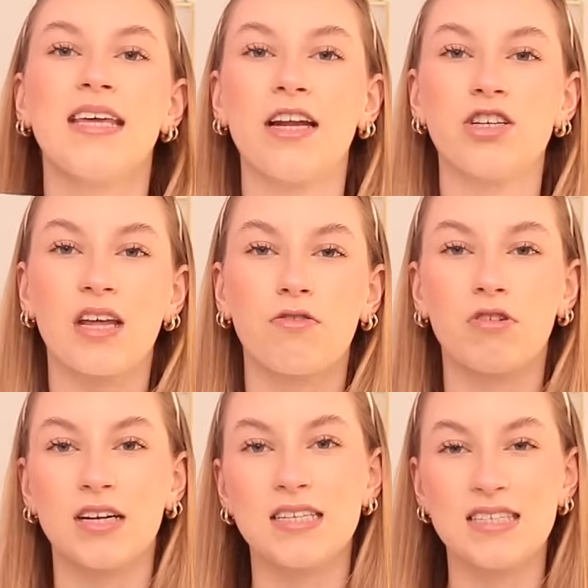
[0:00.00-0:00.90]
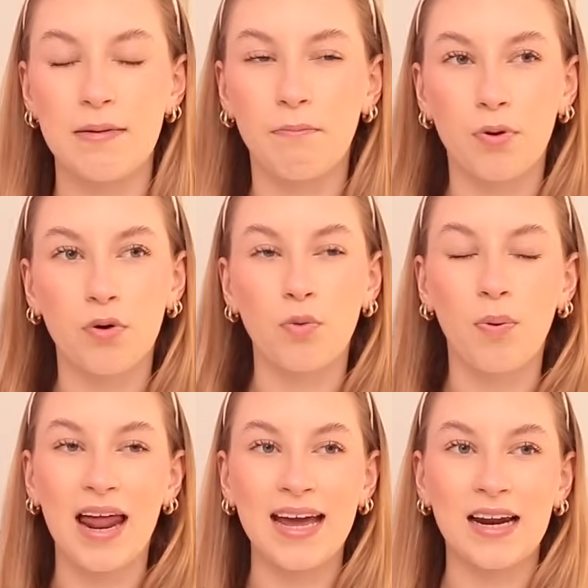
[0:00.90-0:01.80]
again, just like really simple,
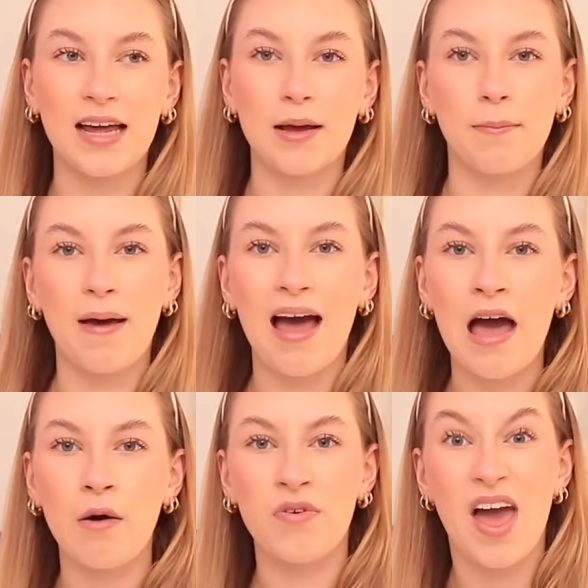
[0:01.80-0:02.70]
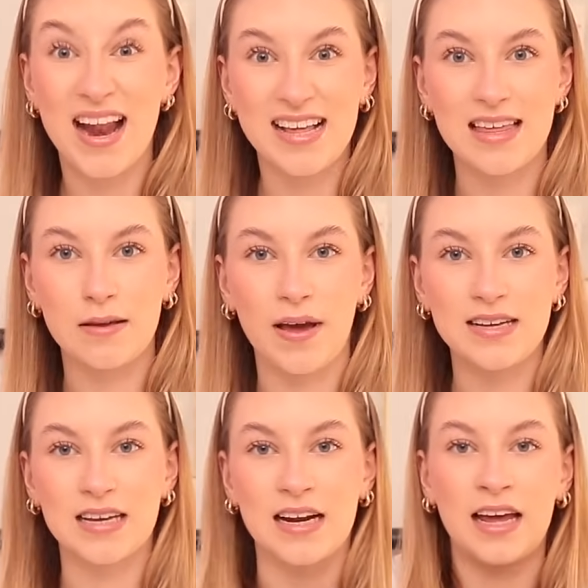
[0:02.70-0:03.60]
plain, like compare with anything
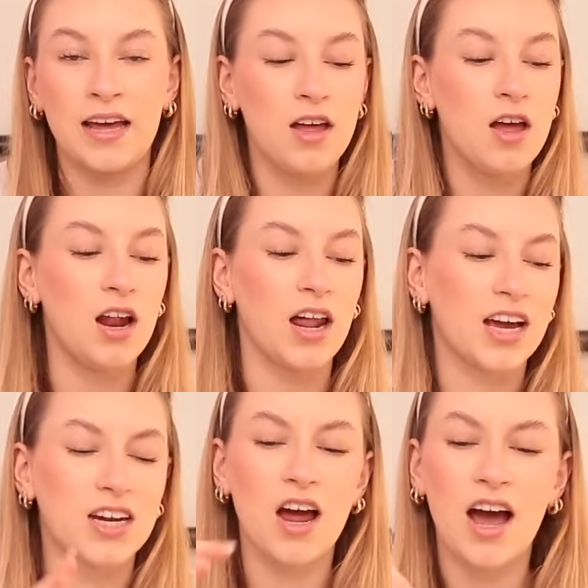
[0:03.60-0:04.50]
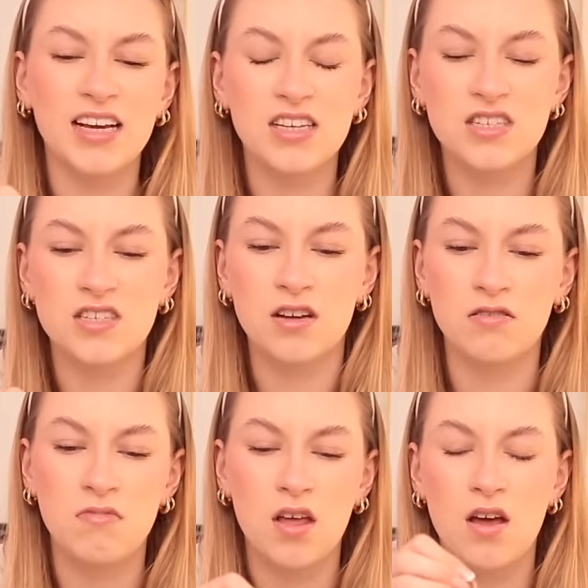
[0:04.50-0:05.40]
basically. Like a nice
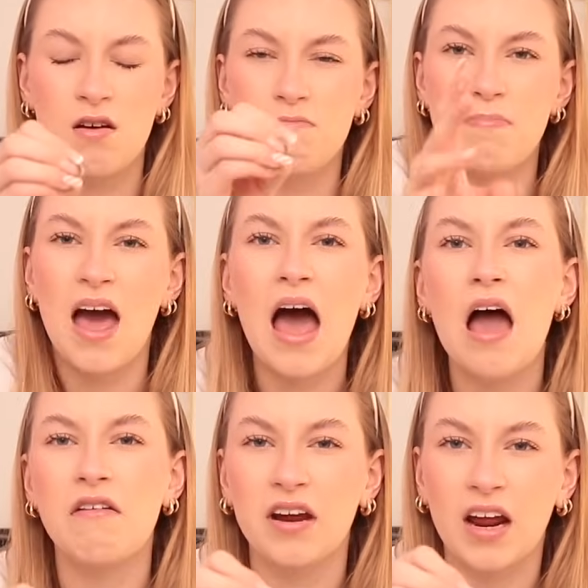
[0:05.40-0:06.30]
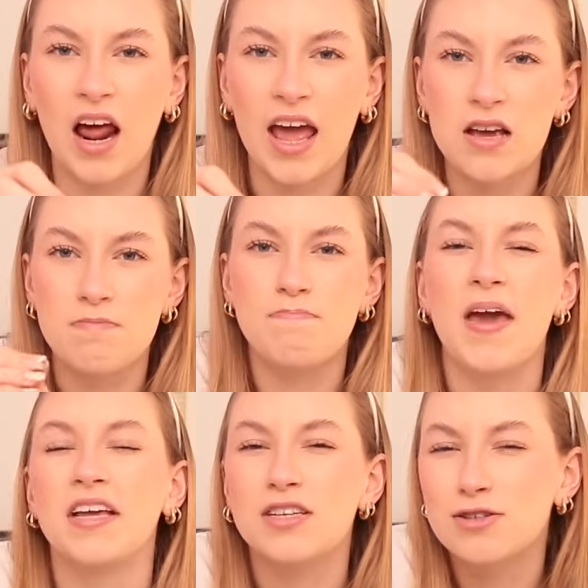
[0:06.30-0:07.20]
pairing, like
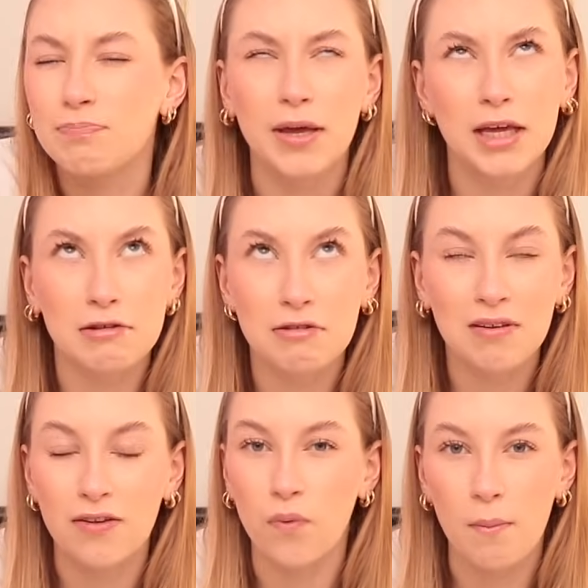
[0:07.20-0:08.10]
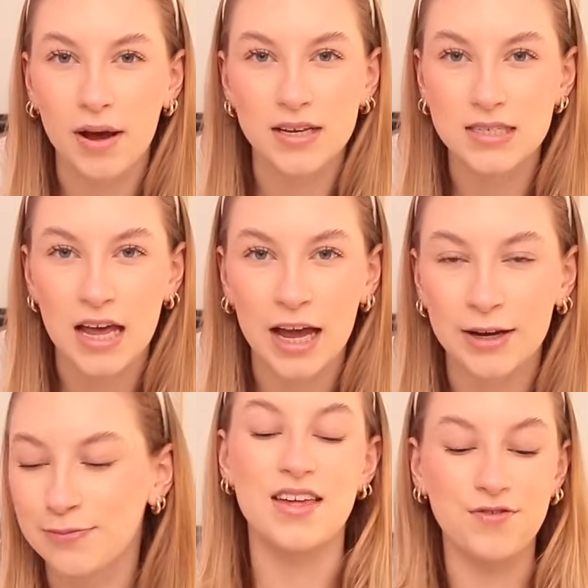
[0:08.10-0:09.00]
base piece, as one might say.
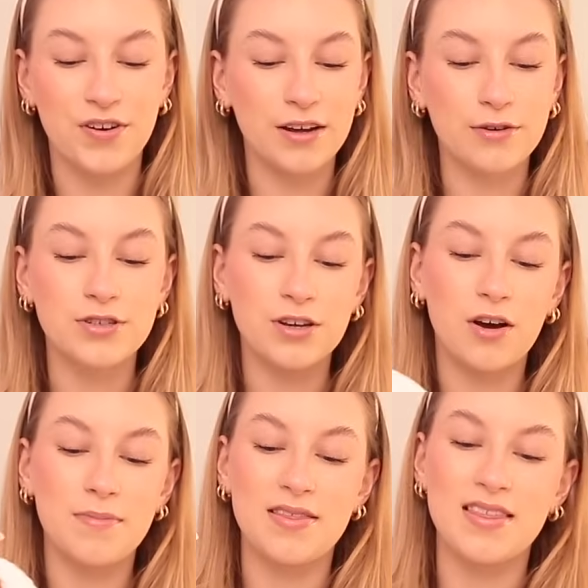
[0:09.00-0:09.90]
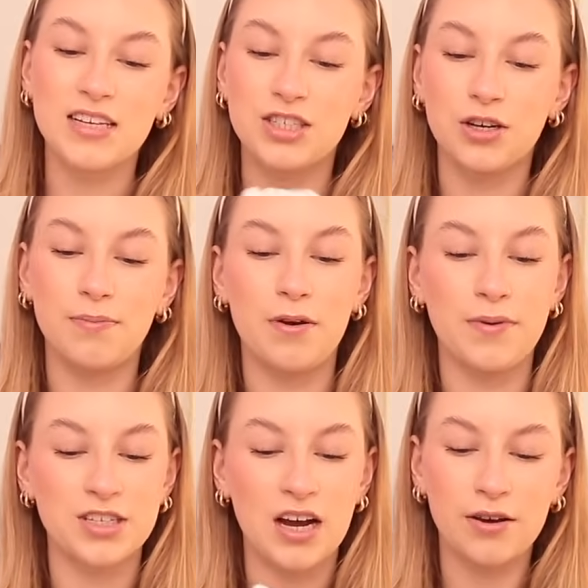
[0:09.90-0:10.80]
Then Freddie also got me this jumper,
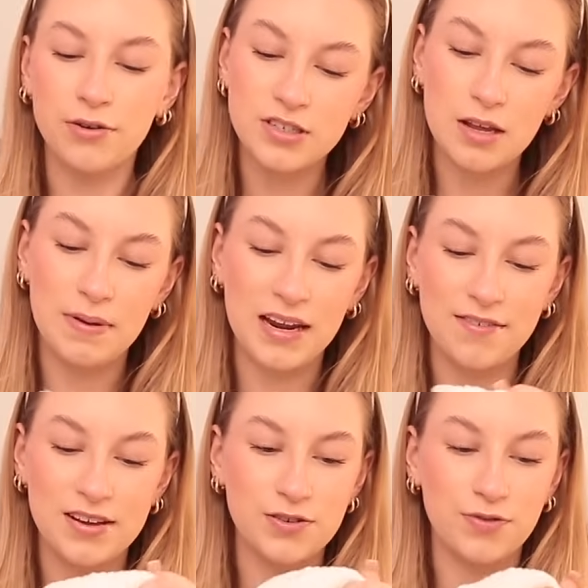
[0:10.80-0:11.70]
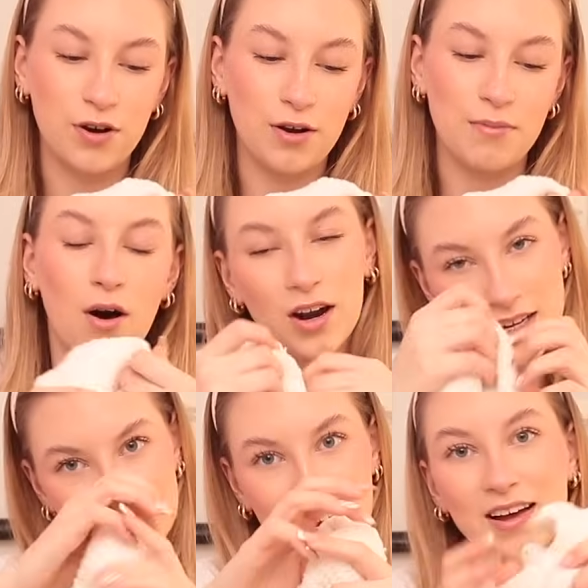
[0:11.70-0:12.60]
which I also believe is from
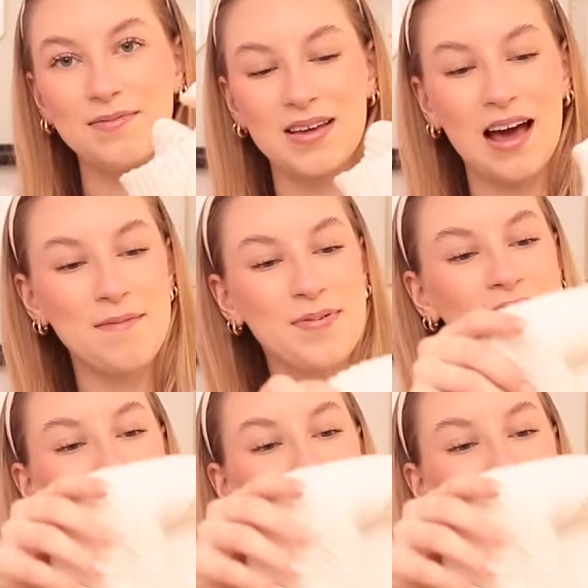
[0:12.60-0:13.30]
Hollister, yep.